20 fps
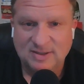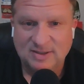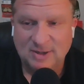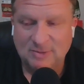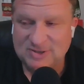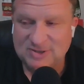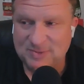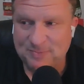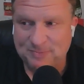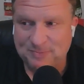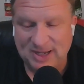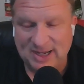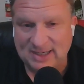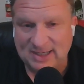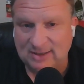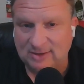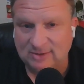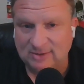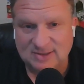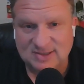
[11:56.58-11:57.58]
It was a
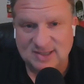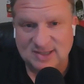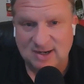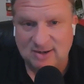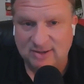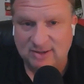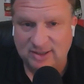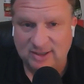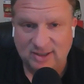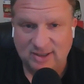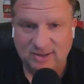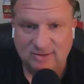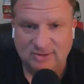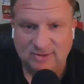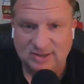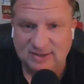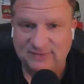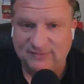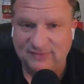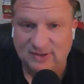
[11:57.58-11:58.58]
bad look Saturday night on
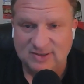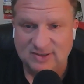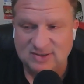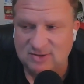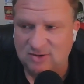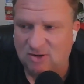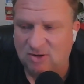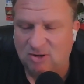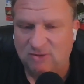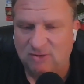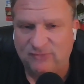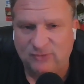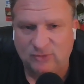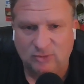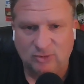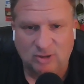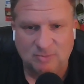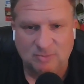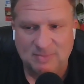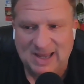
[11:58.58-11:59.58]
defense, an awful look.